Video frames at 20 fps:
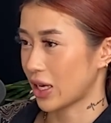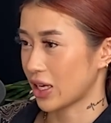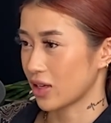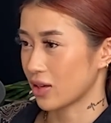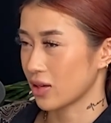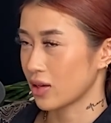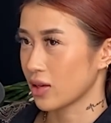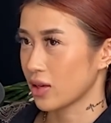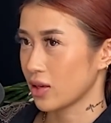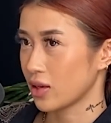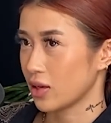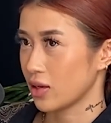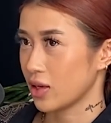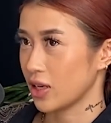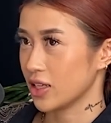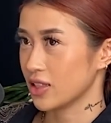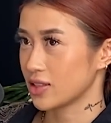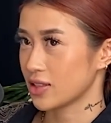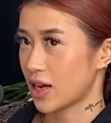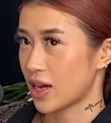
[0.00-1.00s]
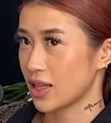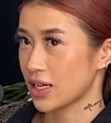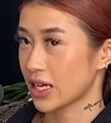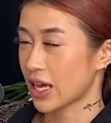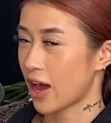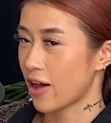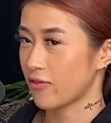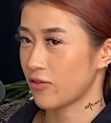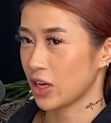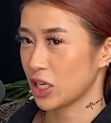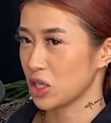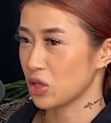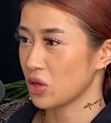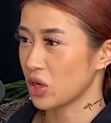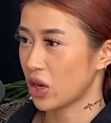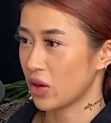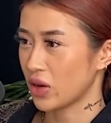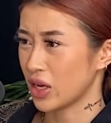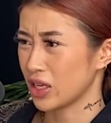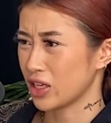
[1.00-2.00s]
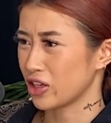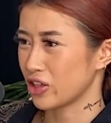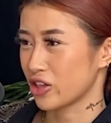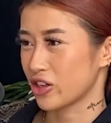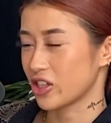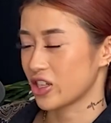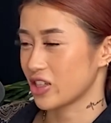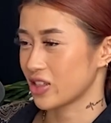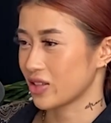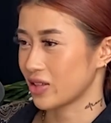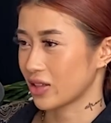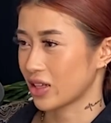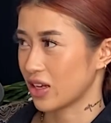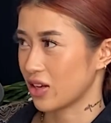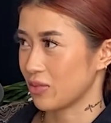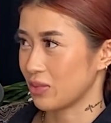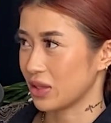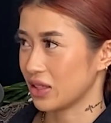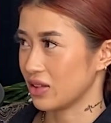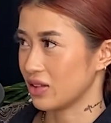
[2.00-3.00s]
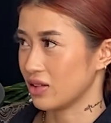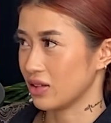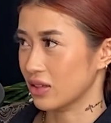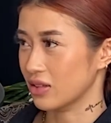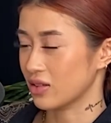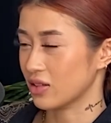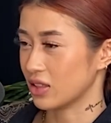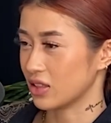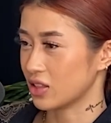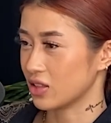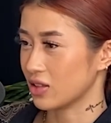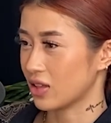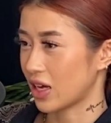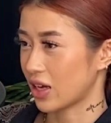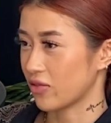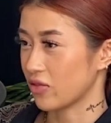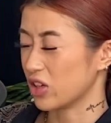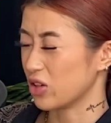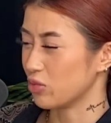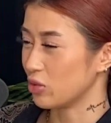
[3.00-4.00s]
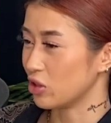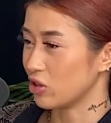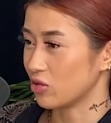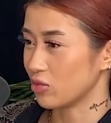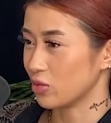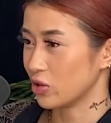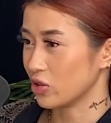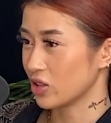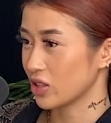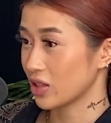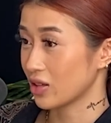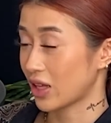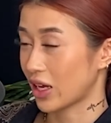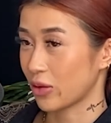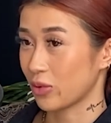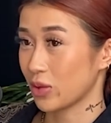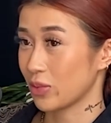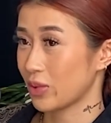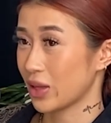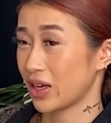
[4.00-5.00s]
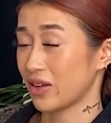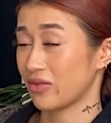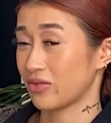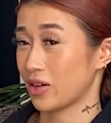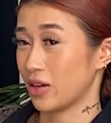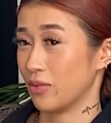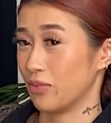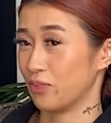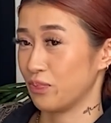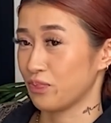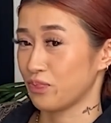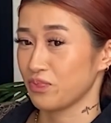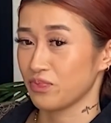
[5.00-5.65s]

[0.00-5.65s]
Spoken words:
Like it's not a cafe you go in and you're just gonna be listening to like Vietnamese music. Like we play from